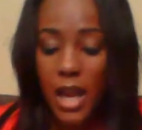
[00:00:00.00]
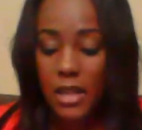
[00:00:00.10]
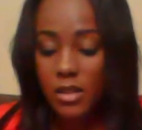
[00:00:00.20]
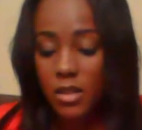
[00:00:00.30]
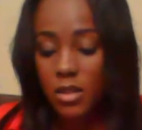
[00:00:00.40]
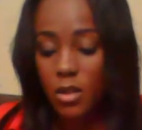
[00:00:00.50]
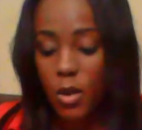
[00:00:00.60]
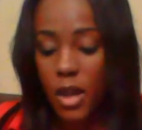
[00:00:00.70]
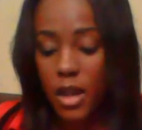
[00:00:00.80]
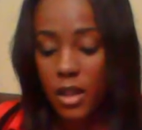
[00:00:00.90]
I just go
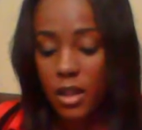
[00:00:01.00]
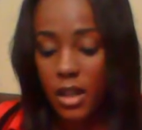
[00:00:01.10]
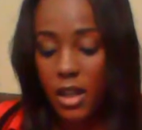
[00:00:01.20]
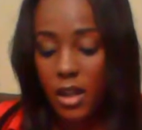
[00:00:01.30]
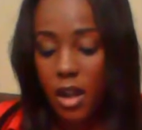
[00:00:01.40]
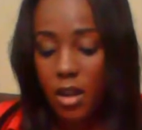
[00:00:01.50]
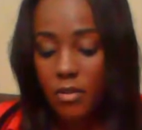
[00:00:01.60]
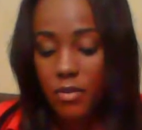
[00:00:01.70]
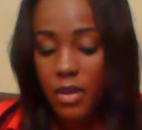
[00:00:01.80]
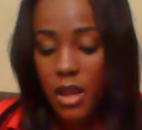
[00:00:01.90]
ahead and cut
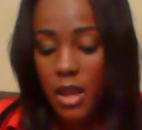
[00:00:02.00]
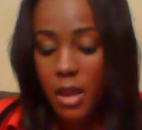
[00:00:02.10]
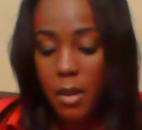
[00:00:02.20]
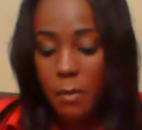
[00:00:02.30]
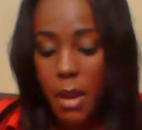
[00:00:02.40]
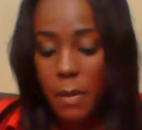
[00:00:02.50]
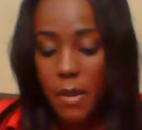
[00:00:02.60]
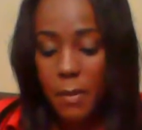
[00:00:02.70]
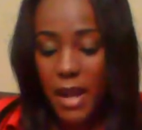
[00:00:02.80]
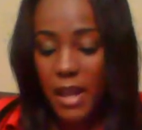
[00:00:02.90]
off
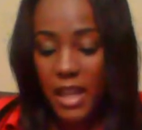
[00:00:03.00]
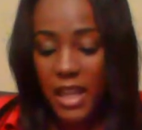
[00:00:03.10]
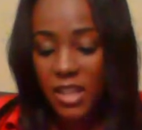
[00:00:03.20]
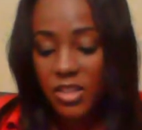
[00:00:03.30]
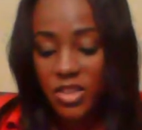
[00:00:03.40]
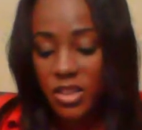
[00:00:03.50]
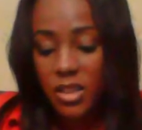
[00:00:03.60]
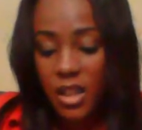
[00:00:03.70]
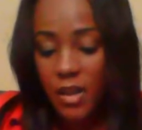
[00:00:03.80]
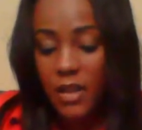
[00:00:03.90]
maybe about 1 inch
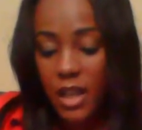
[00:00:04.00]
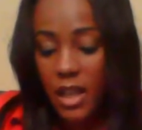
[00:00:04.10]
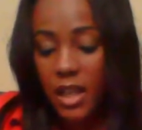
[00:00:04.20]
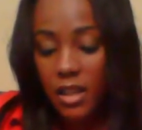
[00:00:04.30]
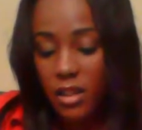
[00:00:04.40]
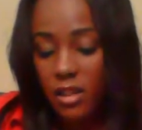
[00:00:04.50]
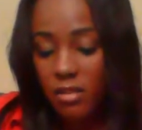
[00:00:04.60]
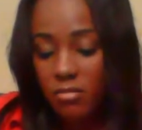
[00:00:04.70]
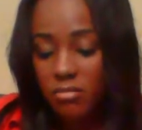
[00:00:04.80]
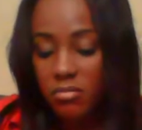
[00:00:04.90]
of the end
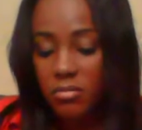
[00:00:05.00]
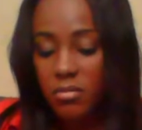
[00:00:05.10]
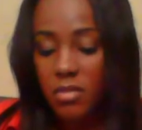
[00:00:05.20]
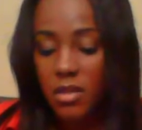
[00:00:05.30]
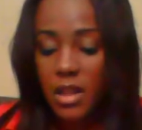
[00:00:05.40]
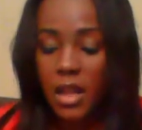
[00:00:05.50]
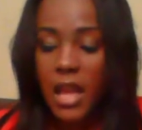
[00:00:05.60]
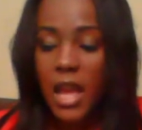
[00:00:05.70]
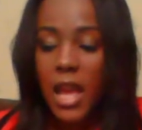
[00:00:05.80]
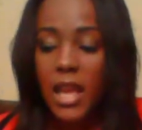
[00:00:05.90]

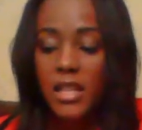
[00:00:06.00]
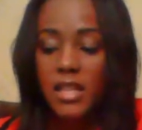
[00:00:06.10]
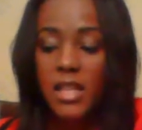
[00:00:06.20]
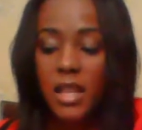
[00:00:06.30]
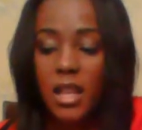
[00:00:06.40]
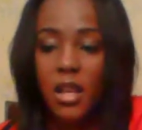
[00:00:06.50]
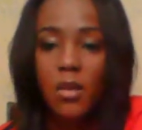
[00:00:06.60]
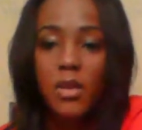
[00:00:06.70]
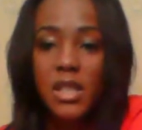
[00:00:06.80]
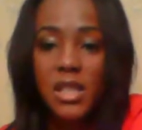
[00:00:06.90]
and set that
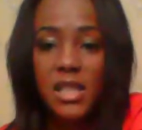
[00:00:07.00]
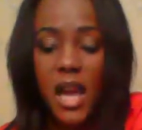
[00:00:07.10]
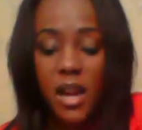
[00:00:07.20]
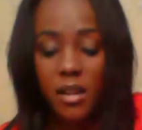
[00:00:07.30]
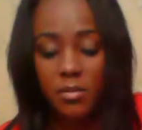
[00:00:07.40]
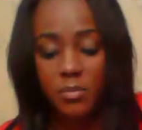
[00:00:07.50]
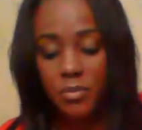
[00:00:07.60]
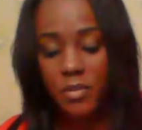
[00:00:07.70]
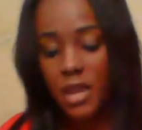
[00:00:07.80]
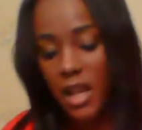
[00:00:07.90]
over to the side.
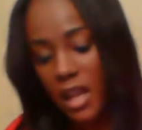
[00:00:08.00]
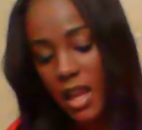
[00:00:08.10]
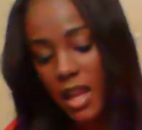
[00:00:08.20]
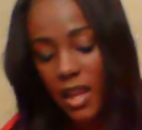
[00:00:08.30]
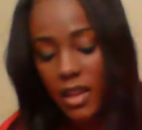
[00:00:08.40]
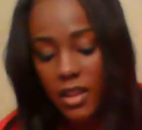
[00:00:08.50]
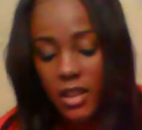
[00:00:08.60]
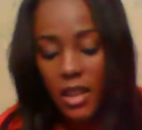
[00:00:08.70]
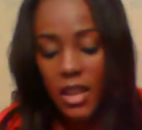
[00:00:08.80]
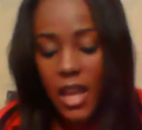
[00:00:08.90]

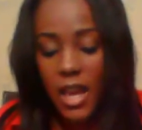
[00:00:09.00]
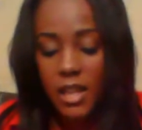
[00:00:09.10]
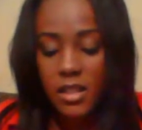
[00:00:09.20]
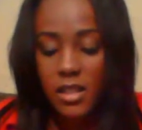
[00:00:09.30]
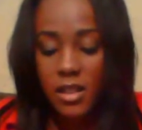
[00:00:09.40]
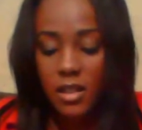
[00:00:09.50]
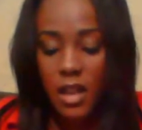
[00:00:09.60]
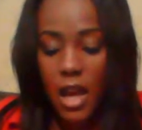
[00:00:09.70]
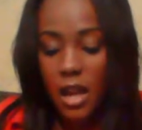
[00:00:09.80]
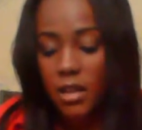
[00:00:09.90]
Then next,
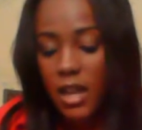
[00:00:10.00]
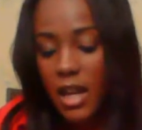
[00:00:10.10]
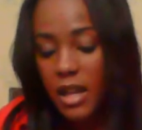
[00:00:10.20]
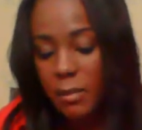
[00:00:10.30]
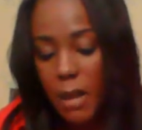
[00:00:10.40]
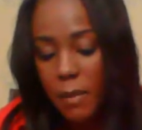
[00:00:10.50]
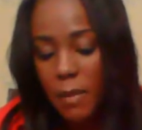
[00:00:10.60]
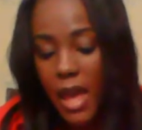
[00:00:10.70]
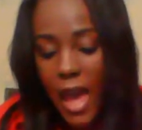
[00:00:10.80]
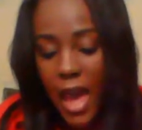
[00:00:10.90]
I'll cut
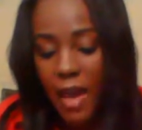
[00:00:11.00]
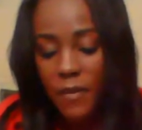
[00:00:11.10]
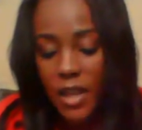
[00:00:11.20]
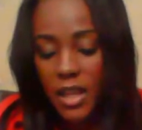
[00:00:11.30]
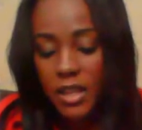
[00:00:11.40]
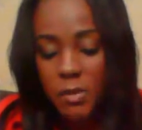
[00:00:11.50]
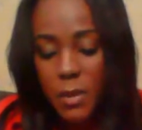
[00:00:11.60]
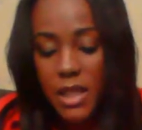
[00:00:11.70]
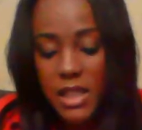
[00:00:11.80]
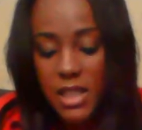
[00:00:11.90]
maybe 1/2 inch
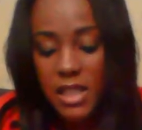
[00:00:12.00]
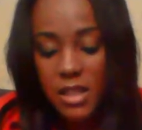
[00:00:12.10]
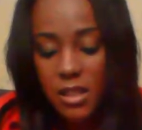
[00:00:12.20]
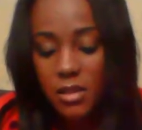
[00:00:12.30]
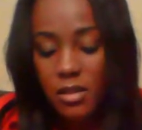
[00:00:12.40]
pieces